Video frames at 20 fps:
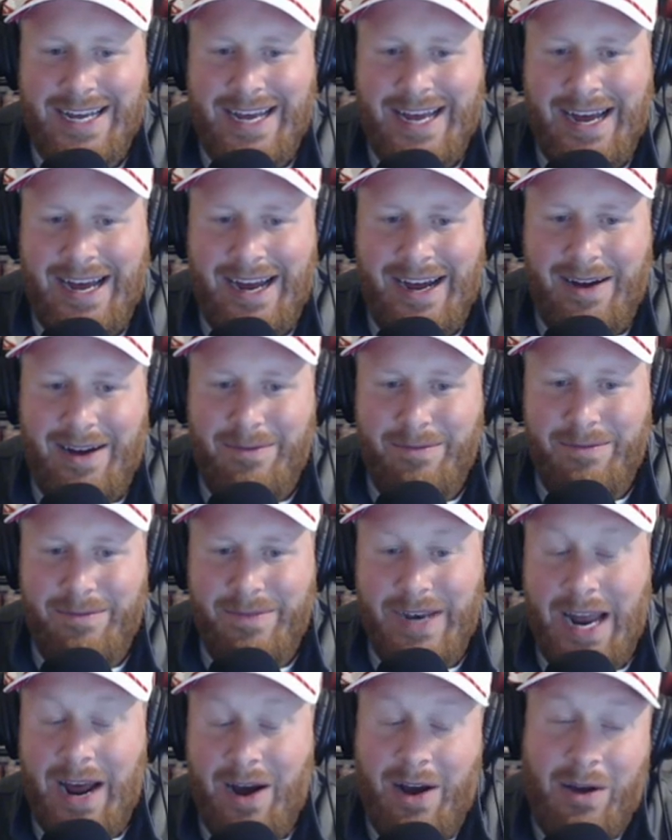
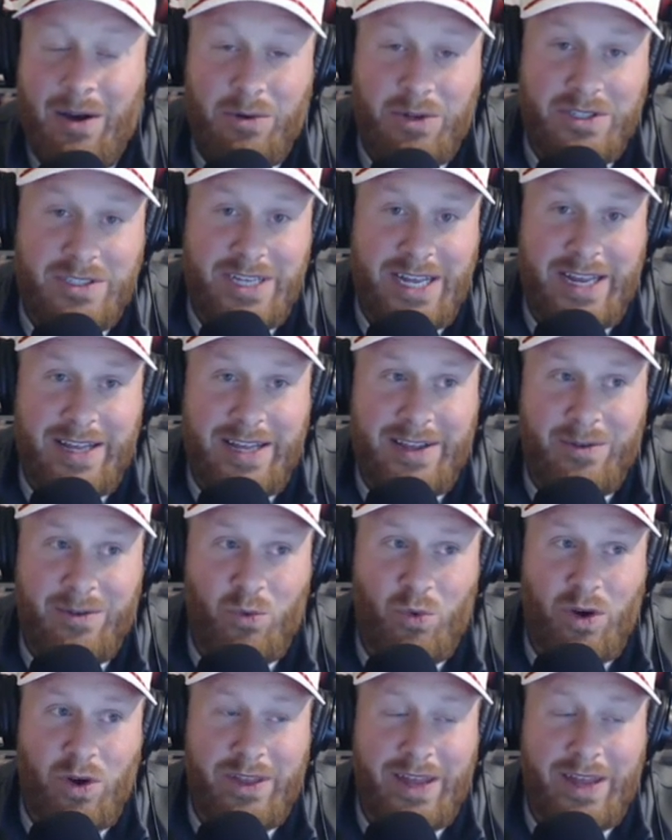Now, I will say the one